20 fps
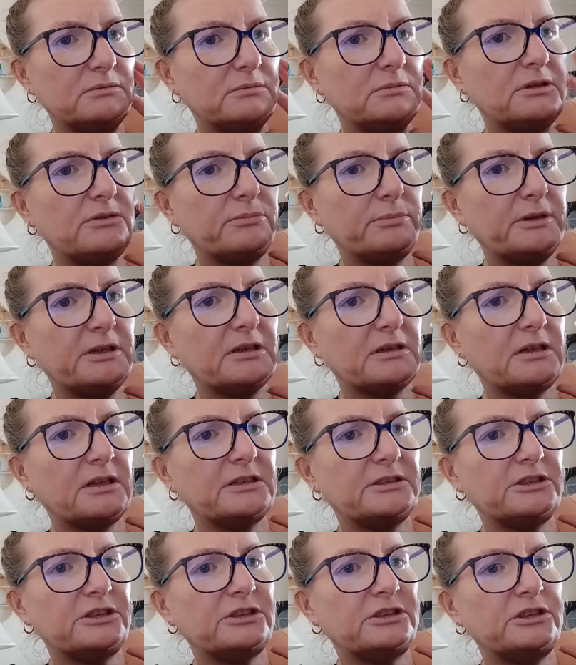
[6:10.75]
you've been
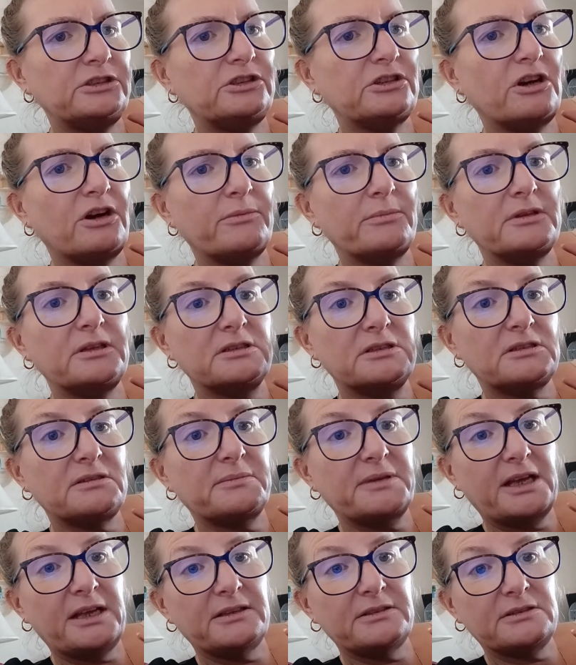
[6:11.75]
clenching your jaw, but there's
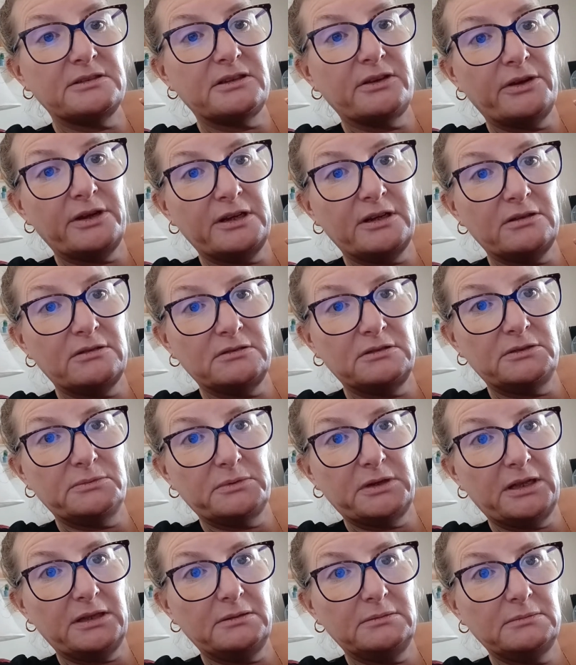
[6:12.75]
something else going on as
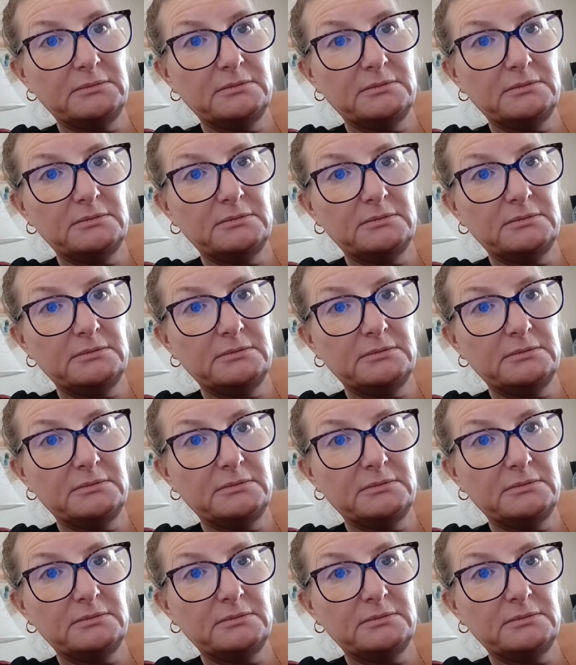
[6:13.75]
well.